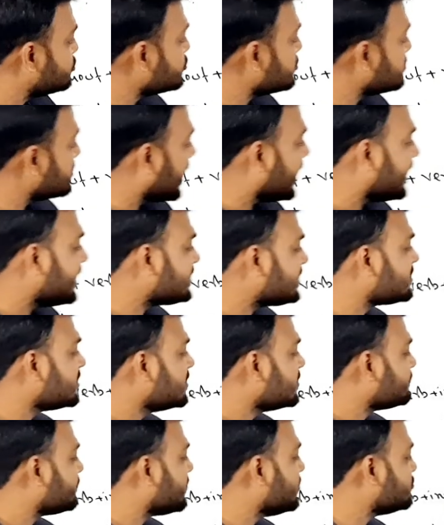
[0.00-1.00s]

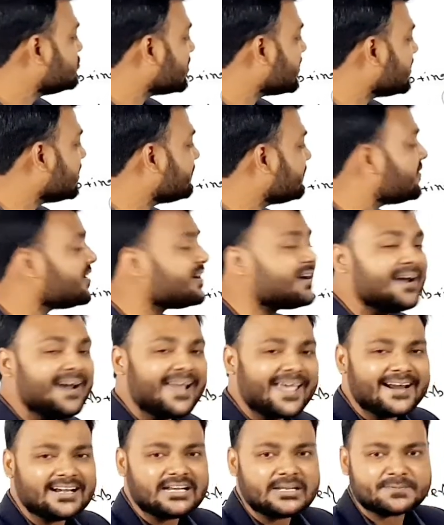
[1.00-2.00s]
write future indefinite
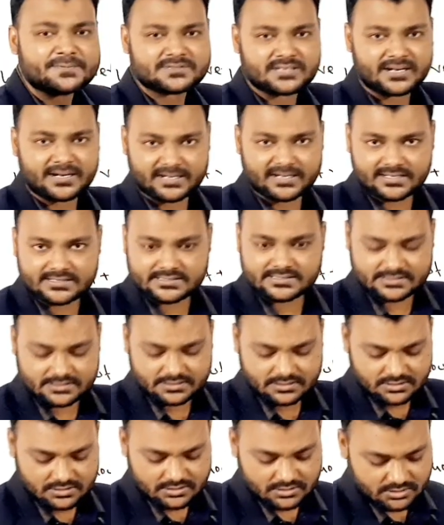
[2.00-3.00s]
negative sentence.
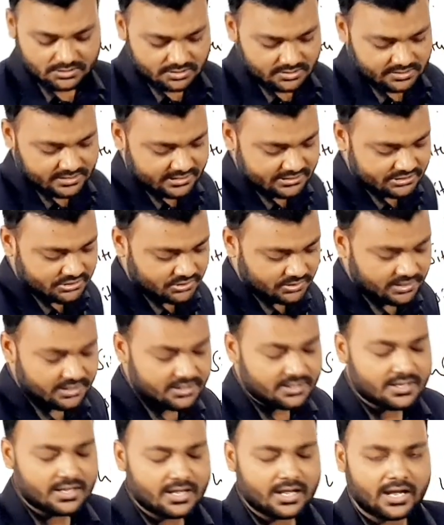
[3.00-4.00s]
Okay, dear student.